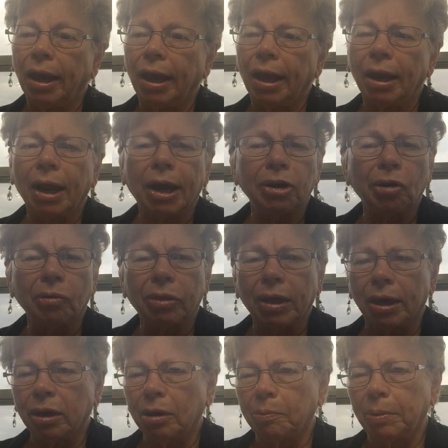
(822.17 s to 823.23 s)
And I don't
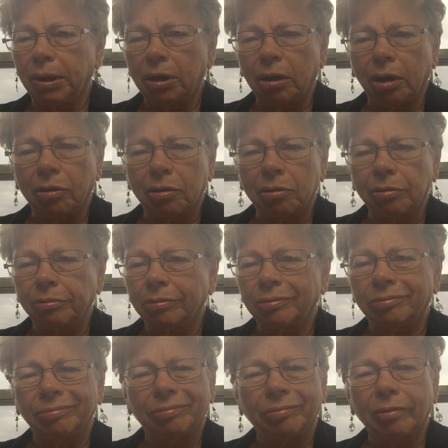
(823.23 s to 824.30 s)
think it'll be another
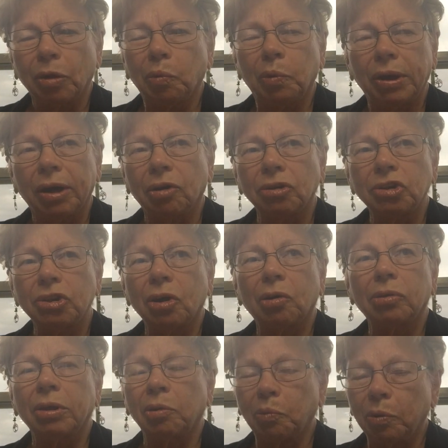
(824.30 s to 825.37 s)
week or so
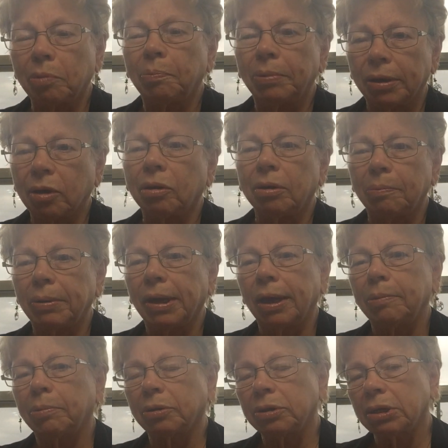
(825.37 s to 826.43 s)
that we're going to be
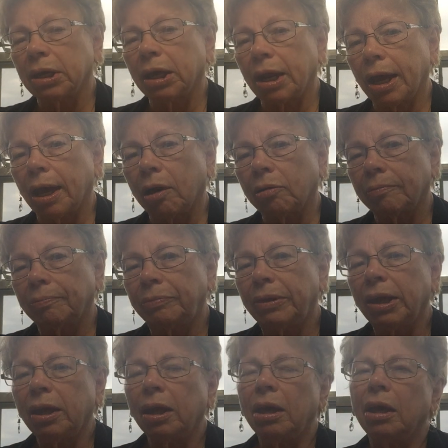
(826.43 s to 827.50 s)
able to get out.
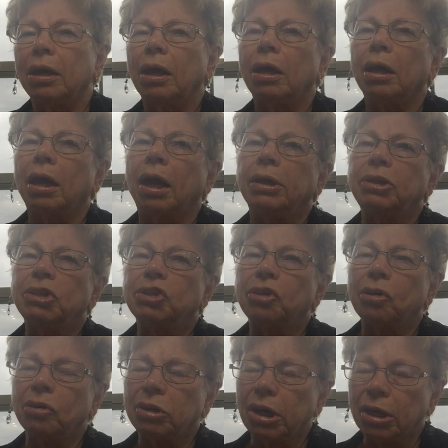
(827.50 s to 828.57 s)
I just
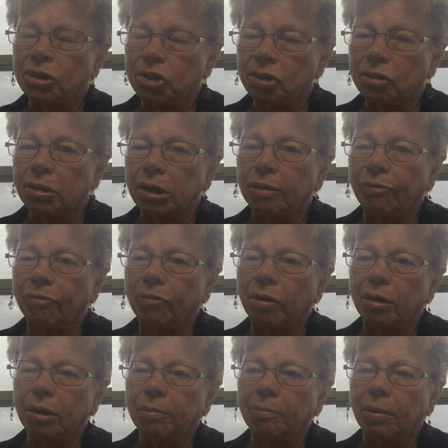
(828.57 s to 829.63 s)
heard yesterday
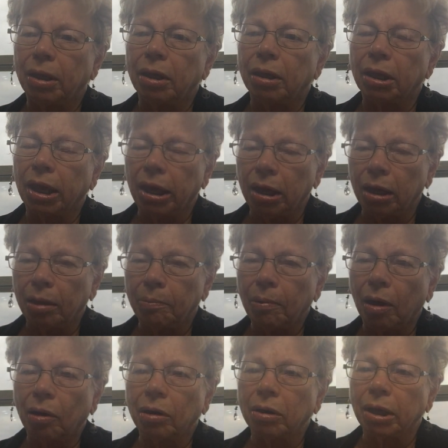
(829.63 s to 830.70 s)
from Kim,
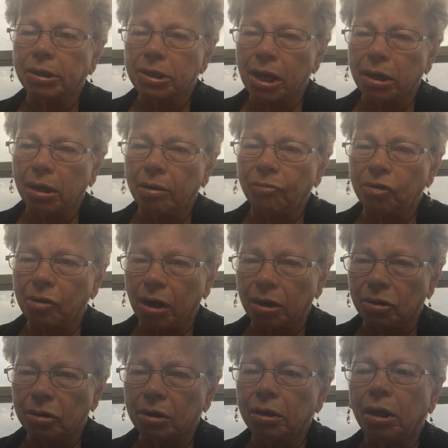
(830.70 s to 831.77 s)
our executive
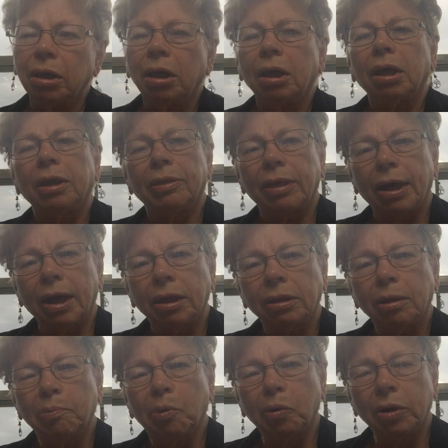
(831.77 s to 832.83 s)
director, that
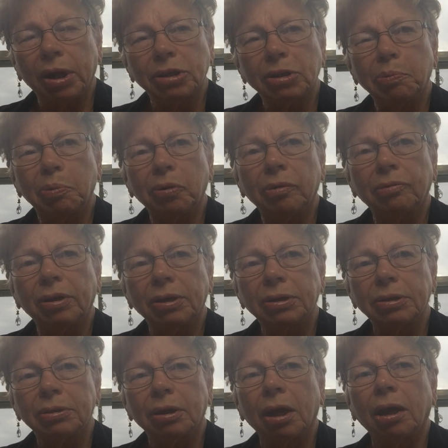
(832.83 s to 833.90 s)
the board has approved
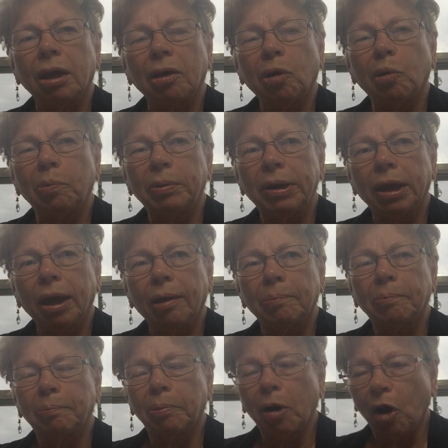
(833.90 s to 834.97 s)
us opening up
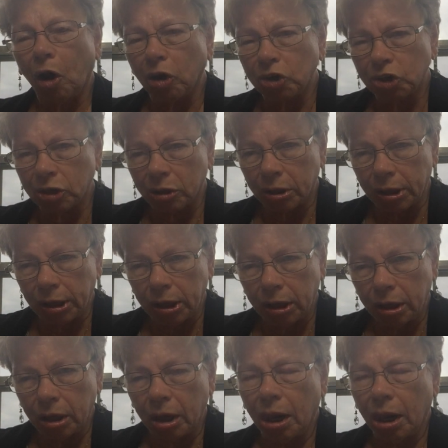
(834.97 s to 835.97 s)
partially